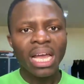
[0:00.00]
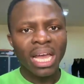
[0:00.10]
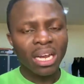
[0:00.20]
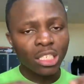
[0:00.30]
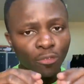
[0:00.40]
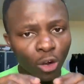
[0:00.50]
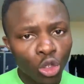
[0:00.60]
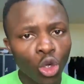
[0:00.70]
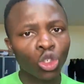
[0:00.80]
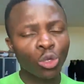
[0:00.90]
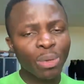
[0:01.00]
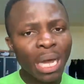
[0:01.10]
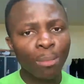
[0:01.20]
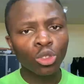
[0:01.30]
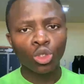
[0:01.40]
It is for you to be
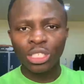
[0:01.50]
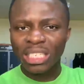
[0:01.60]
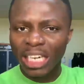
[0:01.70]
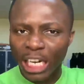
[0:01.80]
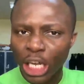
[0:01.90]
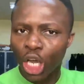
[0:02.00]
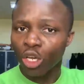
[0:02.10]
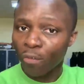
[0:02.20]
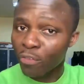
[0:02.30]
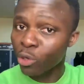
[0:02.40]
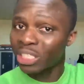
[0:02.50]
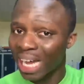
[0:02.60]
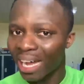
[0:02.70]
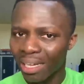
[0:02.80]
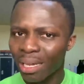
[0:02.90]
able to secure your
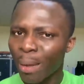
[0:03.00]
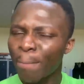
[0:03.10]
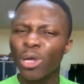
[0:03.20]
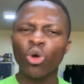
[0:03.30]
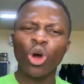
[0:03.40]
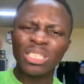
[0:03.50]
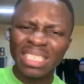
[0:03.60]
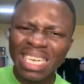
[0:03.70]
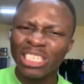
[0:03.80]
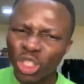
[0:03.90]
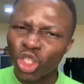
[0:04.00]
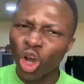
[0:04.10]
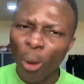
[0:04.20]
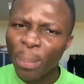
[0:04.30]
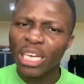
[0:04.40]
future, because this
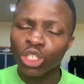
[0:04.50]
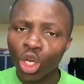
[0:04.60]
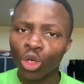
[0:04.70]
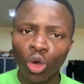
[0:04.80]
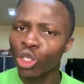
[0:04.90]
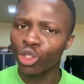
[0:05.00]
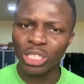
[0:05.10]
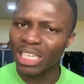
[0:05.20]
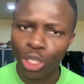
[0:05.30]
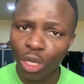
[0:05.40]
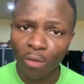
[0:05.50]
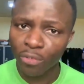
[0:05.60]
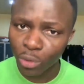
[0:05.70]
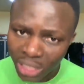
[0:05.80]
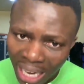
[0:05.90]
job is not going to secure your
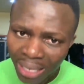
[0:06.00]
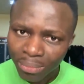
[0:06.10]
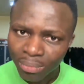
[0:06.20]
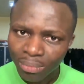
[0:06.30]
future.